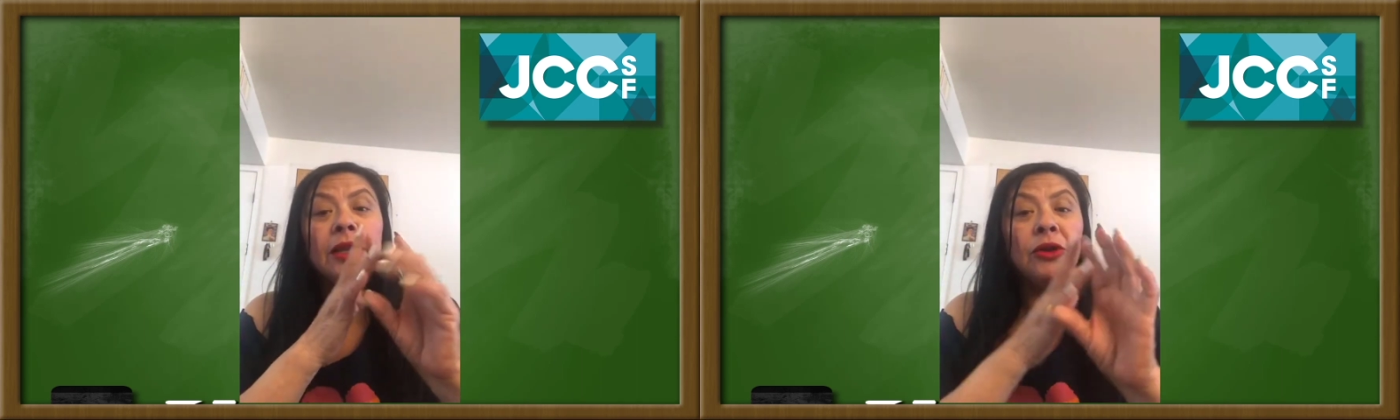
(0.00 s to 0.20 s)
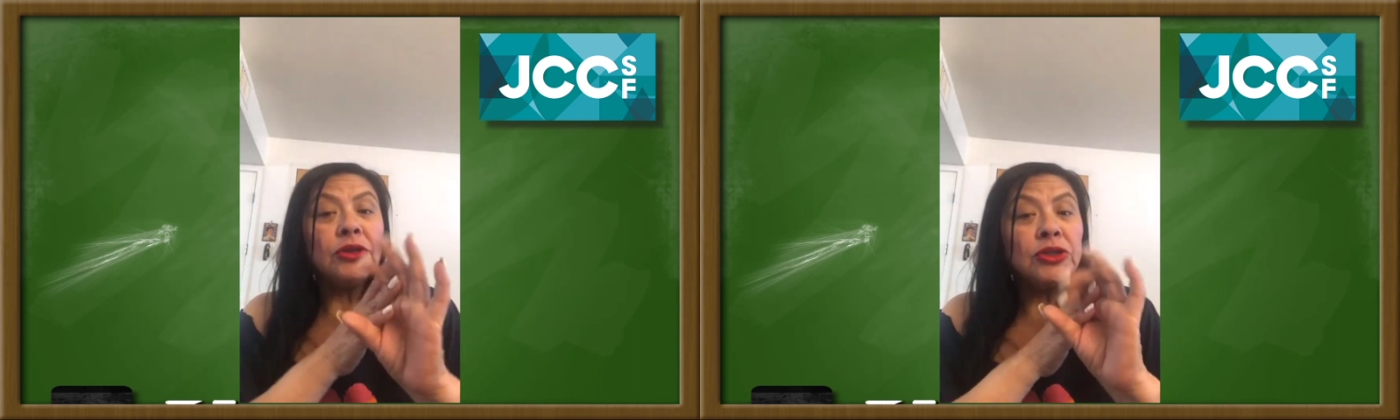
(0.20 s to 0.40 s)

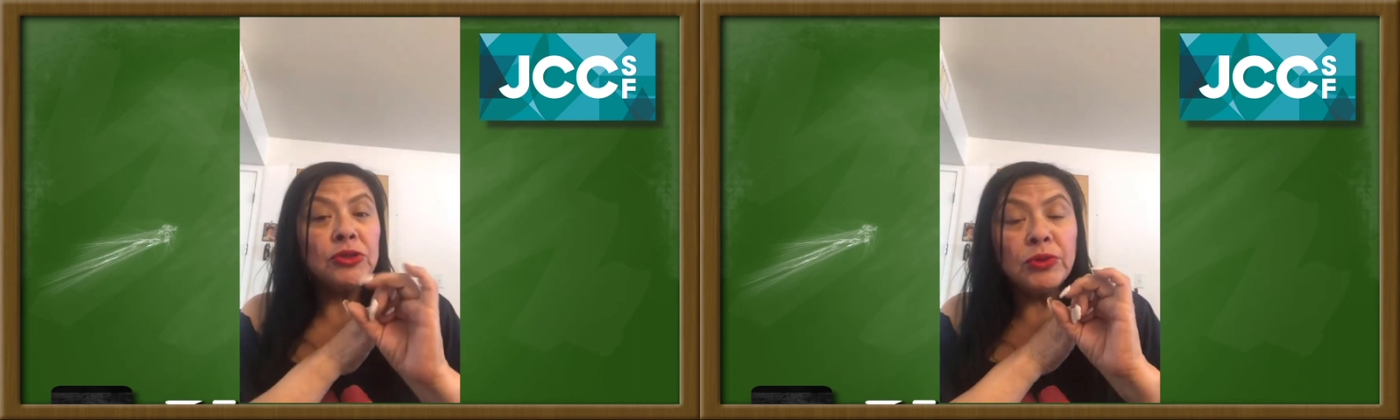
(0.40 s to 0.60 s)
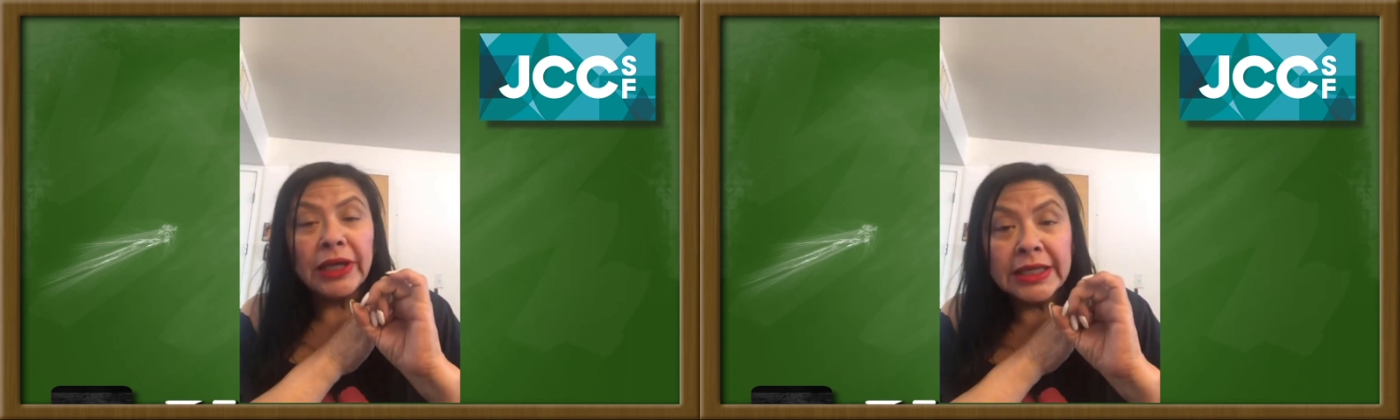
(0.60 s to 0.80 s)
learn to
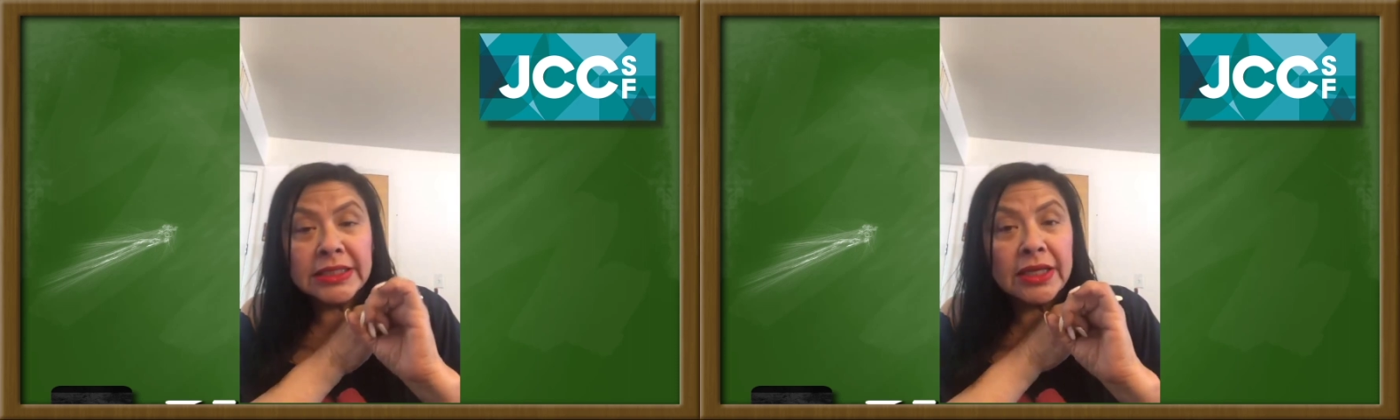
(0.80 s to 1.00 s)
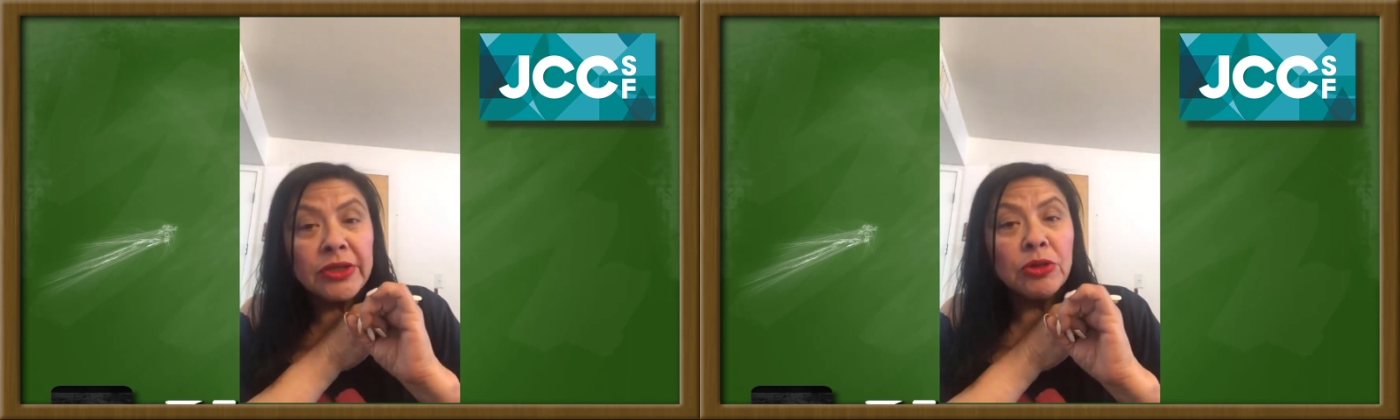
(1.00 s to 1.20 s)
do
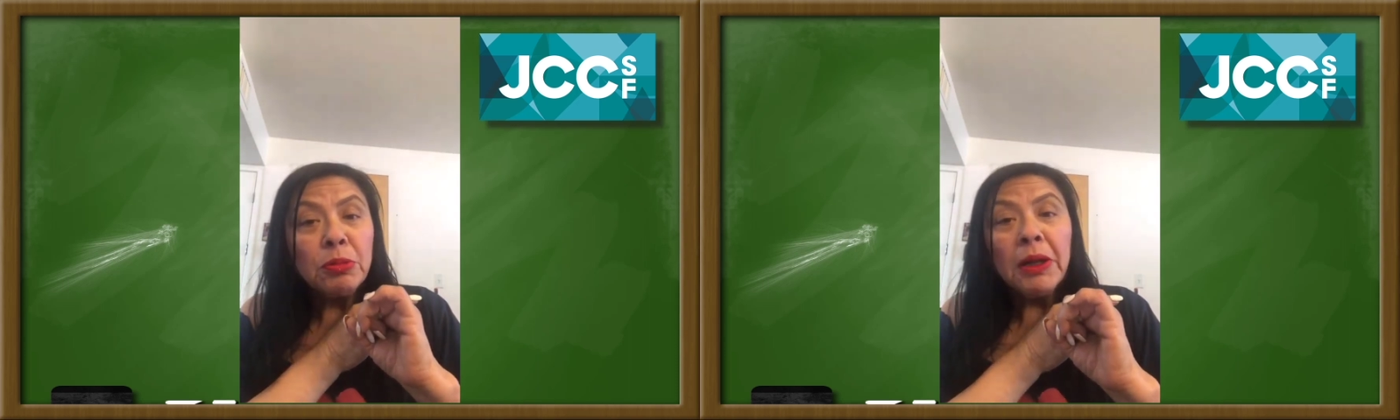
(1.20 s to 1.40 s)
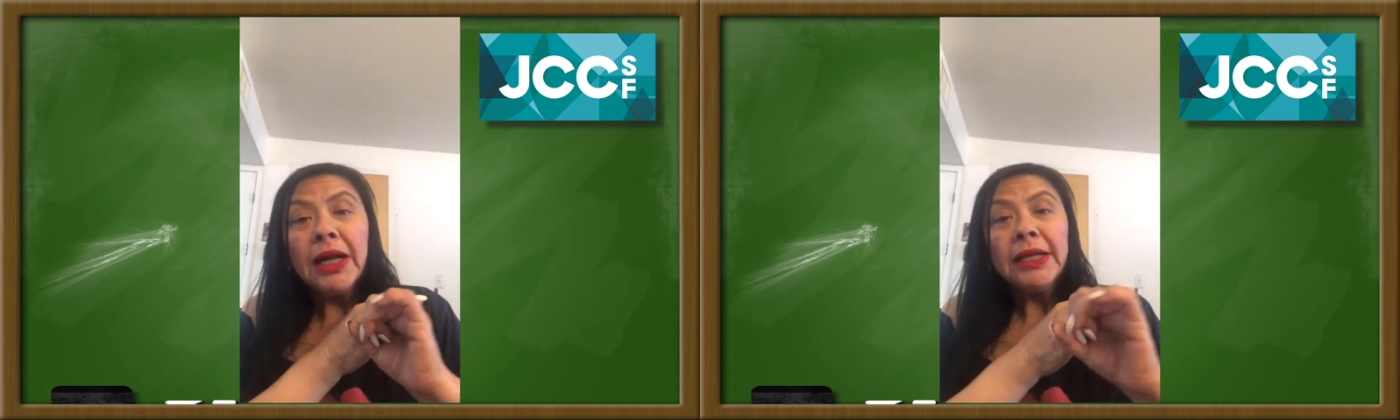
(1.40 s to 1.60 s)
hints on
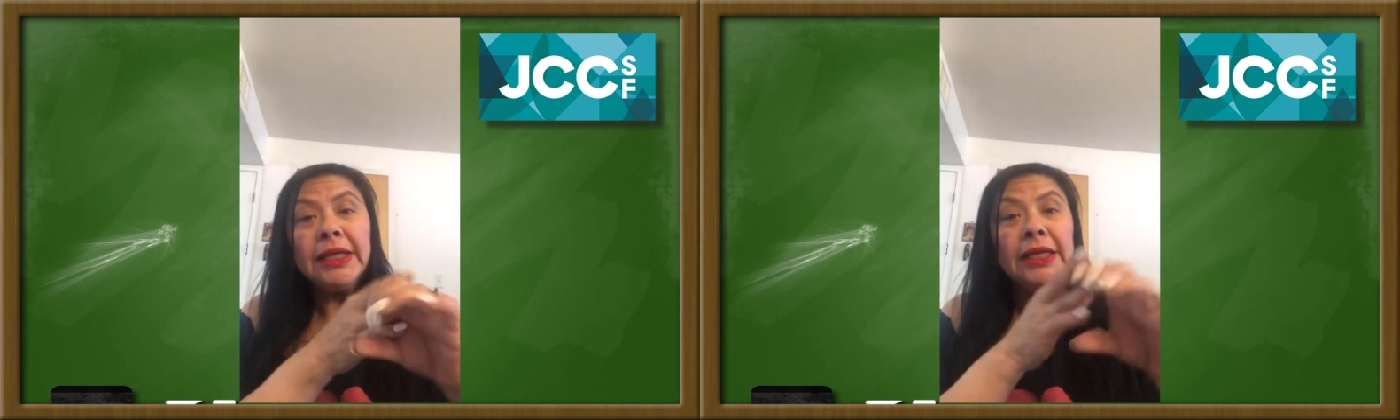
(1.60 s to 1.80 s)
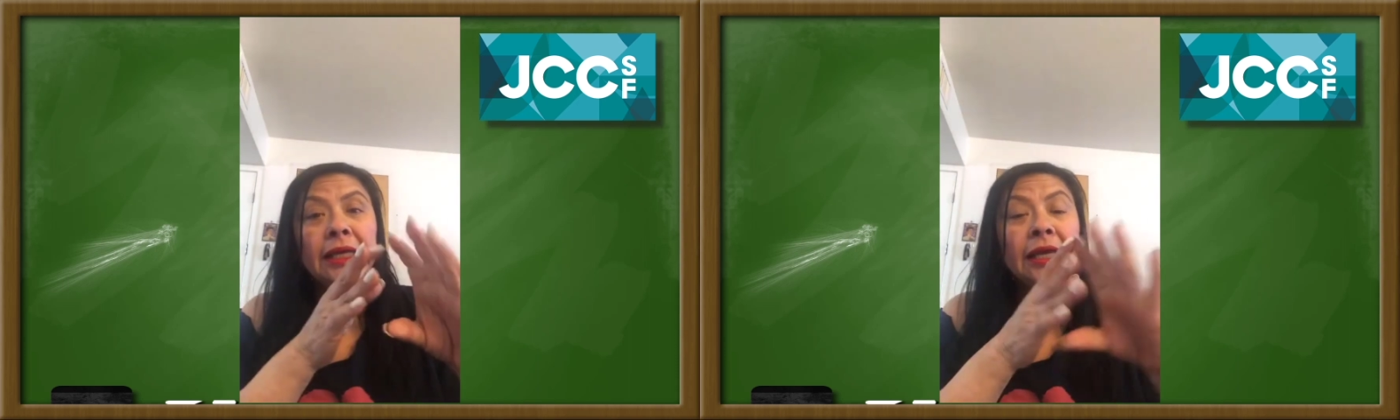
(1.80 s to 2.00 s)
your
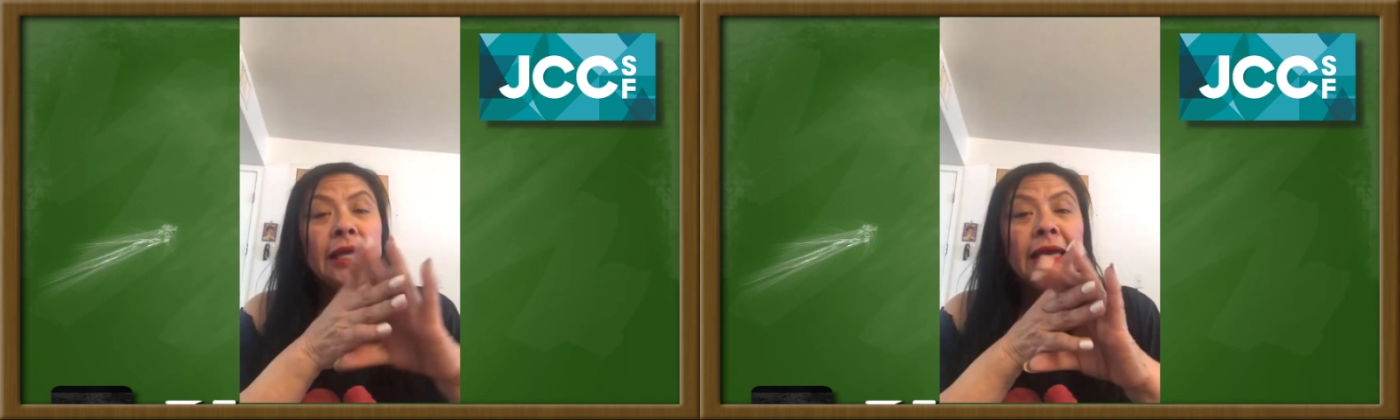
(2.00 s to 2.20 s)
body,